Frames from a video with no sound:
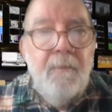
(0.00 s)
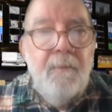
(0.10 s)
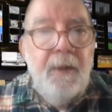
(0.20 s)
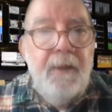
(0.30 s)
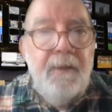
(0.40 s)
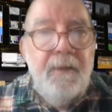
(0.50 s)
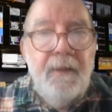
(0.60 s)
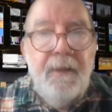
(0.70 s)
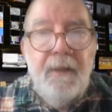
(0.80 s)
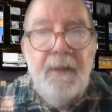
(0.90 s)
But
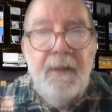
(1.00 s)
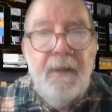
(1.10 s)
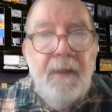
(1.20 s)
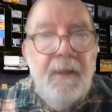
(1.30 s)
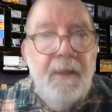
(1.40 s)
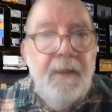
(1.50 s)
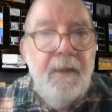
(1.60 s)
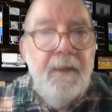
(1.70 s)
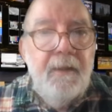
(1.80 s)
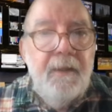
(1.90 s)

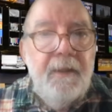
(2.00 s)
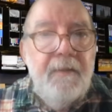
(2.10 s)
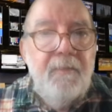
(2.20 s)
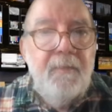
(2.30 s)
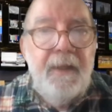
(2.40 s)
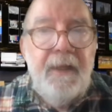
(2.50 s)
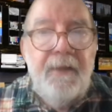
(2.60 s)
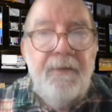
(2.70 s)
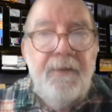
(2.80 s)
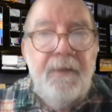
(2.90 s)
the government
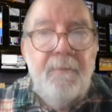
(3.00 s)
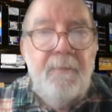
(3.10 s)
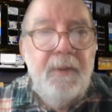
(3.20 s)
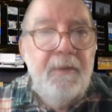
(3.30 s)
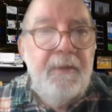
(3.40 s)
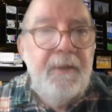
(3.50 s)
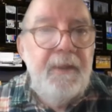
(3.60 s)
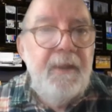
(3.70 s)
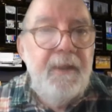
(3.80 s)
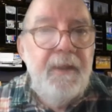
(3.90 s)
has the
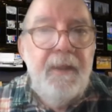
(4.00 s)
ability,